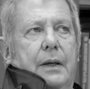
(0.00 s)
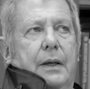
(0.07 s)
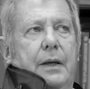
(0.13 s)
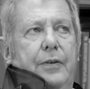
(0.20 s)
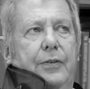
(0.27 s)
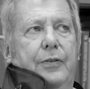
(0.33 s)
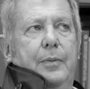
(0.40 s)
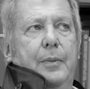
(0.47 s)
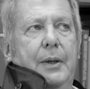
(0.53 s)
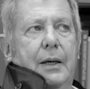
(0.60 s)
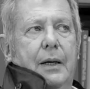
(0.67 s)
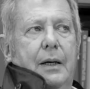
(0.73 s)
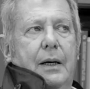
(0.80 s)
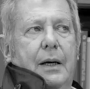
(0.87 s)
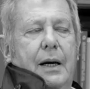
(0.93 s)
gives me
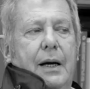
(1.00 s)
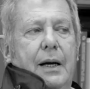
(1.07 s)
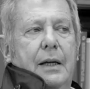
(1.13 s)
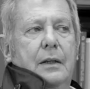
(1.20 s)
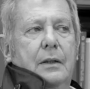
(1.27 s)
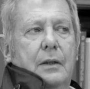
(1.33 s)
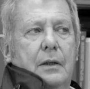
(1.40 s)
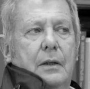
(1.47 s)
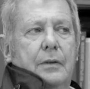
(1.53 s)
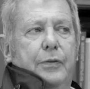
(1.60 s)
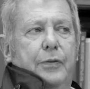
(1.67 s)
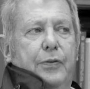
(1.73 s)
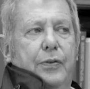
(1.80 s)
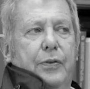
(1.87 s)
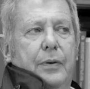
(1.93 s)
a kind
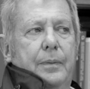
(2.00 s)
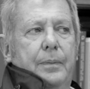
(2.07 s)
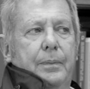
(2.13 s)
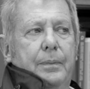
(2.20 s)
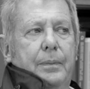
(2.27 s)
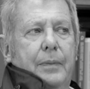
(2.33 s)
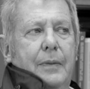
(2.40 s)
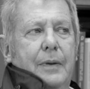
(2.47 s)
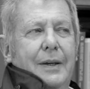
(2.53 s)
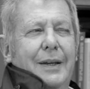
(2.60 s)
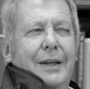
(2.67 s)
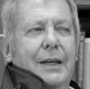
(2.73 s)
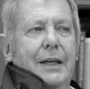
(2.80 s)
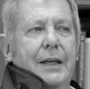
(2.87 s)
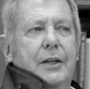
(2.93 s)
of
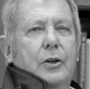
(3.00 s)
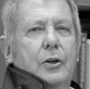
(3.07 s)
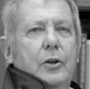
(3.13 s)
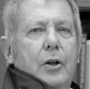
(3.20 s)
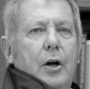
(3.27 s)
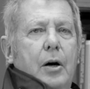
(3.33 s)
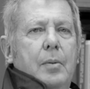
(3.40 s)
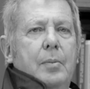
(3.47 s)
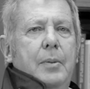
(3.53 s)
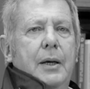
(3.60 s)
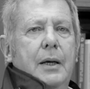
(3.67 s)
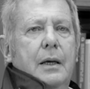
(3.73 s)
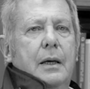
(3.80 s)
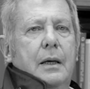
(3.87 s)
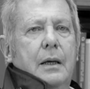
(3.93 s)

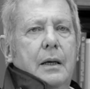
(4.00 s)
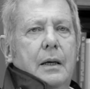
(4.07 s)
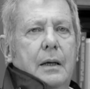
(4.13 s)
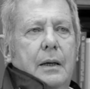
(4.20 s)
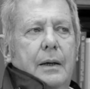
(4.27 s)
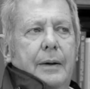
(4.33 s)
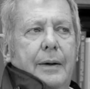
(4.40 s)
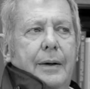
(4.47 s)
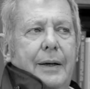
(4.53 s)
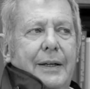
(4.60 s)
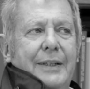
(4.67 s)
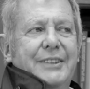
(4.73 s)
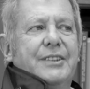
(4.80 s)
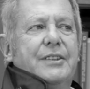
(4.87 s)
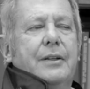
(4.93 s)
economic,
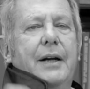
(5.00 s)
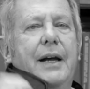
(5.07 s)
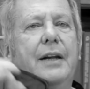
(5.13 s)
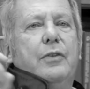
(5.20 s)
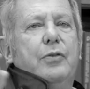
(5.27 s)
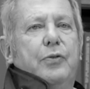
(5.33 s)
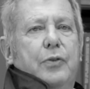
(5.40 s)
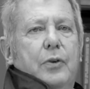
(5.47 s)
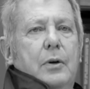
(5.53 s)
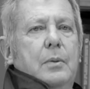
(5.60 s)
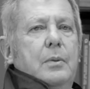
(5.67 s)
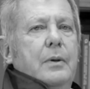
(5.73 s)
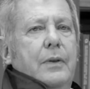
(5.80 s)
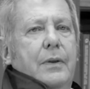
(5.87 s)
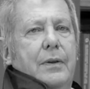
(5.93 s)

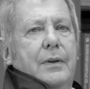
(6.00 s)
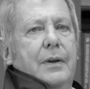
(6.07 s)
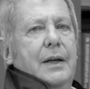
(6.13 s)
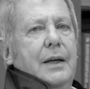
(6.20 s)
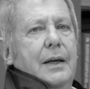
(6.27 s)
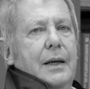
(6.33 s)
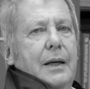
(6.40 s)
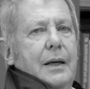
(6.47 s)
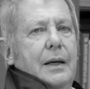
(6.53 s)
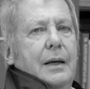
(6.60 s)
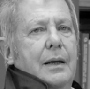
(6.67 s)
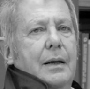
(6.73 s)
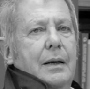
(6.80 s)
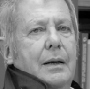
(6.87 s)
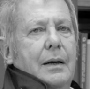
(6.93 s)
straightforward
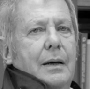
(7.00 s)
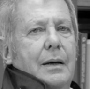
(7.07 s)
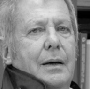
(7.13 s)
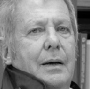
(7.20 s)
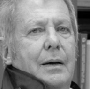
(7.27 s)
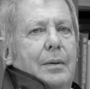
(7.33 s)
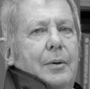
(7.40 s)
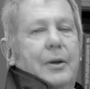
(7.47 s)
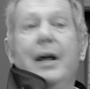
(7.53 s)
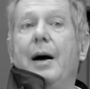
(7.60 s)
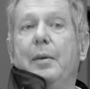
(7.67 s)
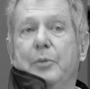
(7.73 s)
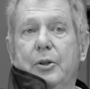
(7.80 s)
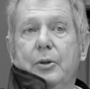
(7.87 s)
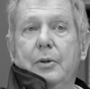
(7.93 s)
thinking what
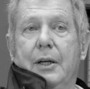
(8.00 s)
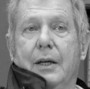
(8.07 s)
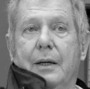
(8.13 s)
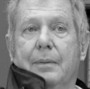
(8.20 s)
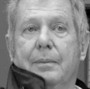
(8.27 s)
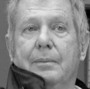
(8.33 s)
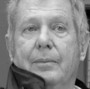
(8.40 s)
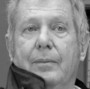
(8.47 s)
I'm doing.